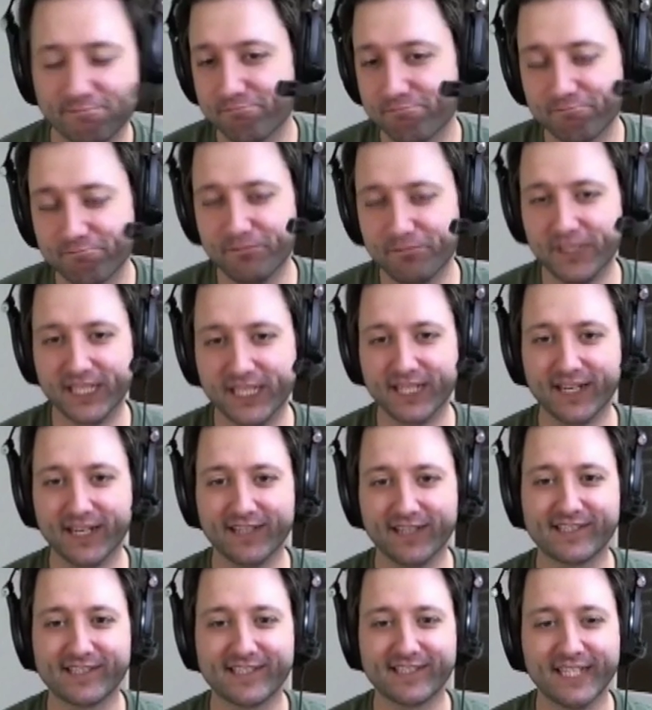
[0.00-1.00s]

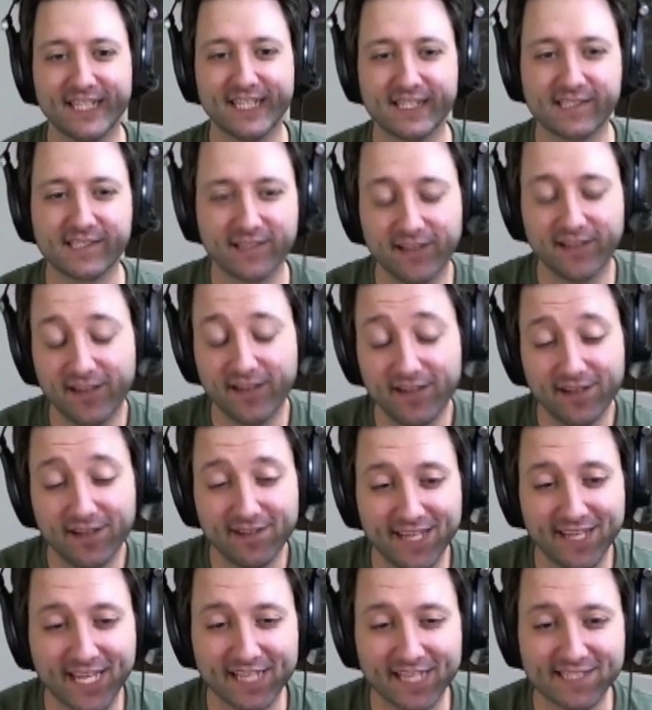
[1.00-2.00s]
Because it's,
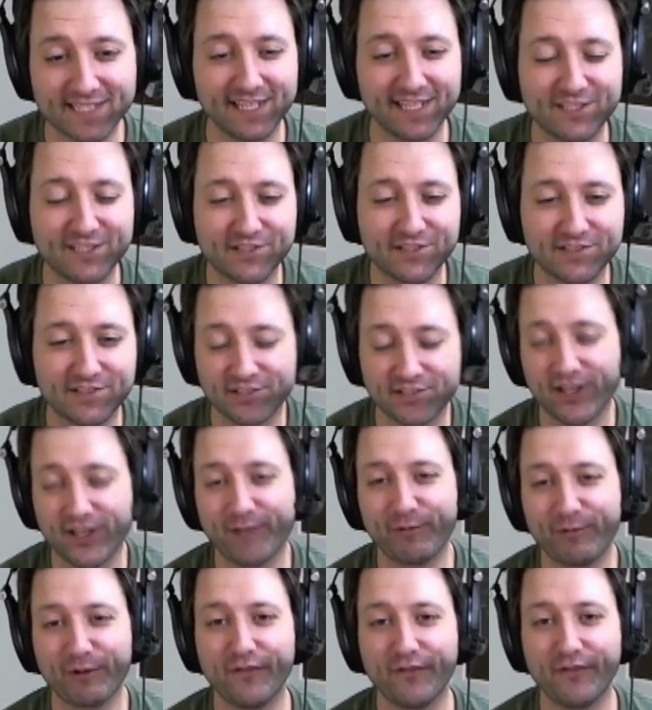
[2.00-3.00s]
like I said, it's just a
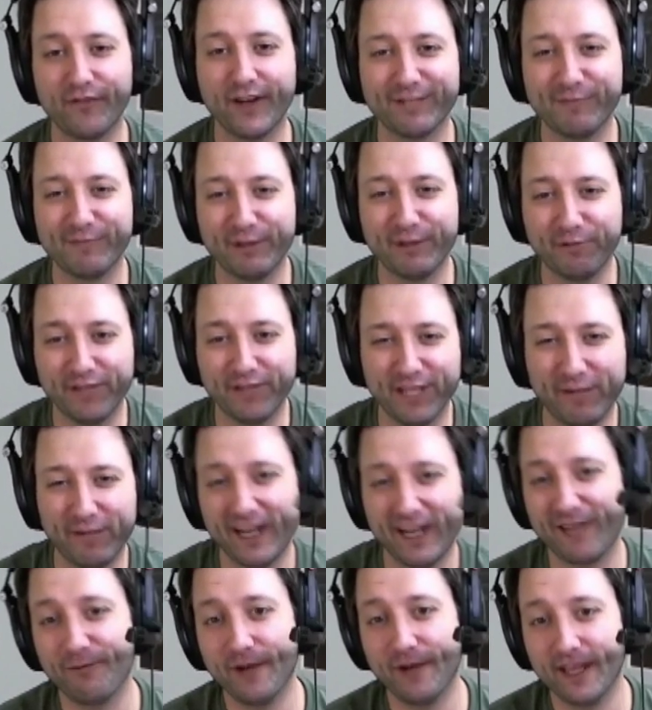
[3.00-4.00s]
lot more fun to be with him
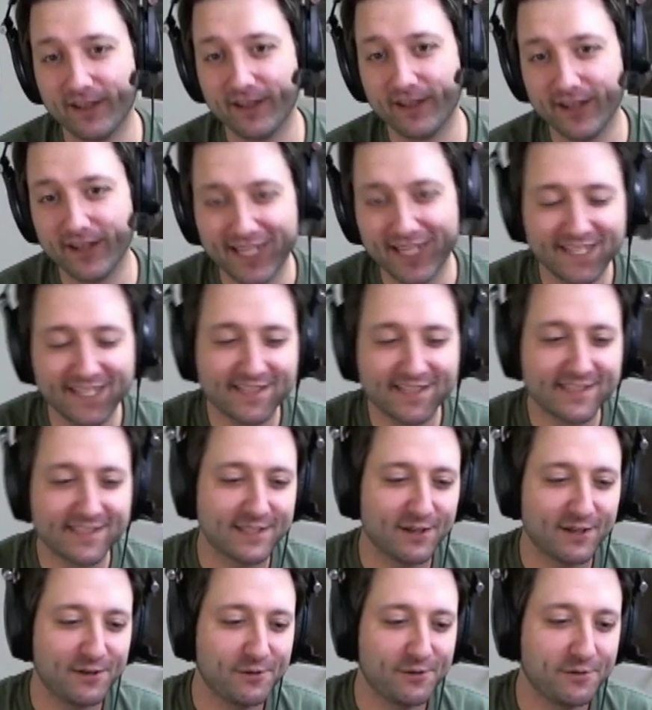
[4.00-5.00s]
anyway. Right.
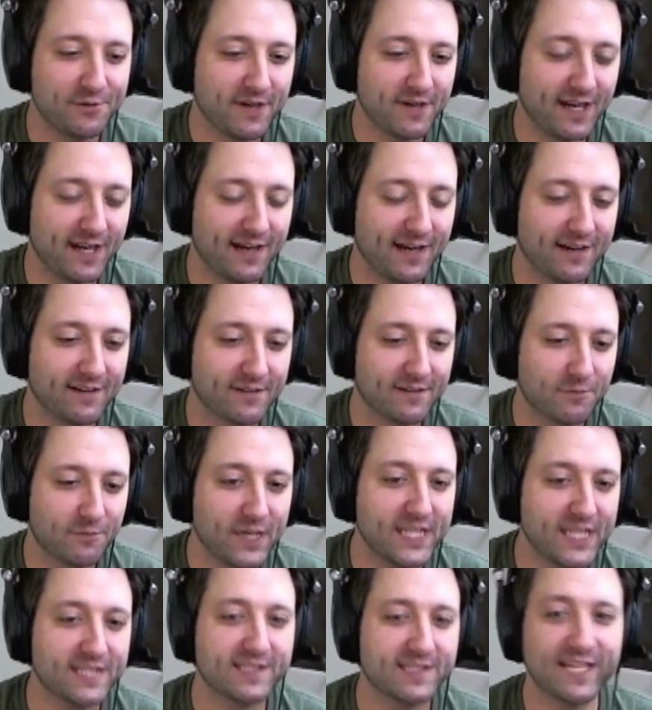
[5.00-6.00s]
So
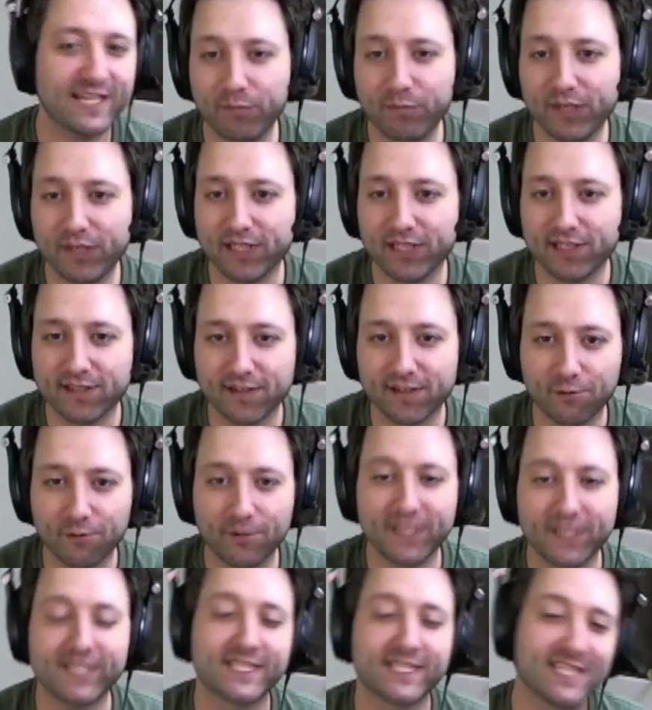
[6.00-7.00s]
when he's napping or
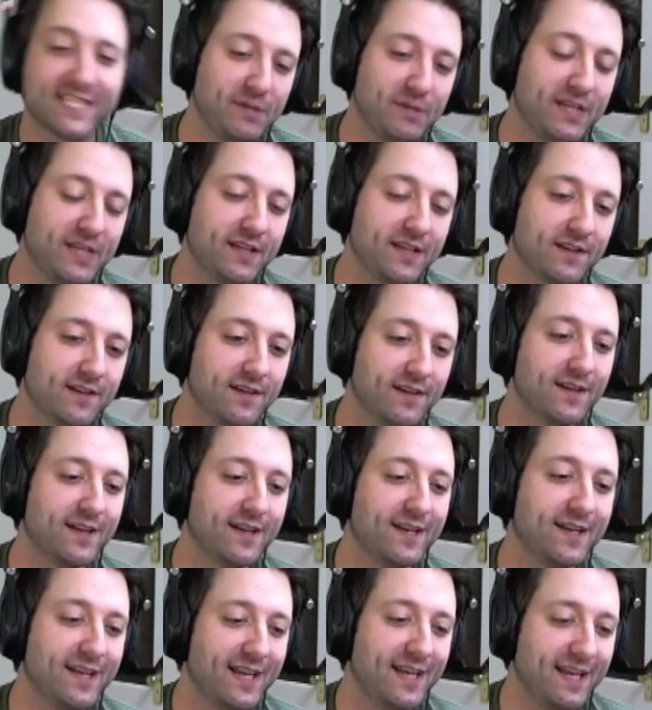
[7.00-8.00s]
when he's sleeping
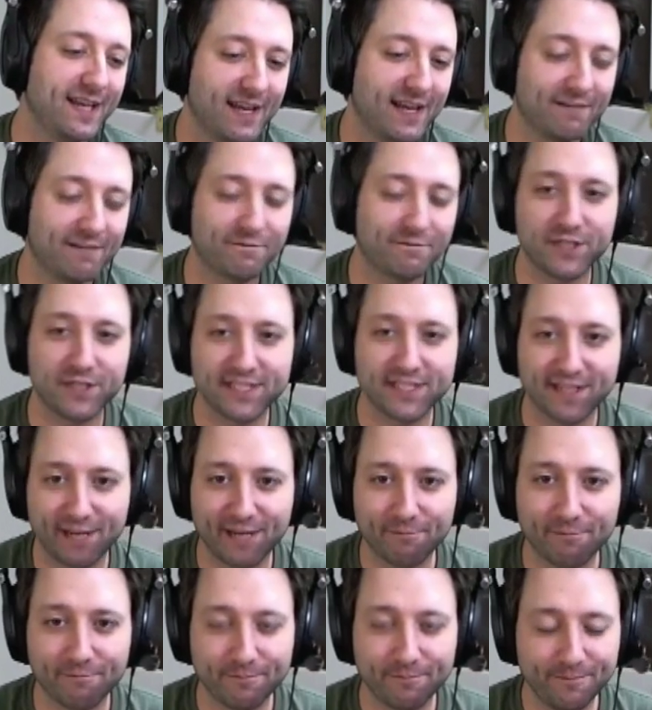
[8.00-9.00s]
and I have free time,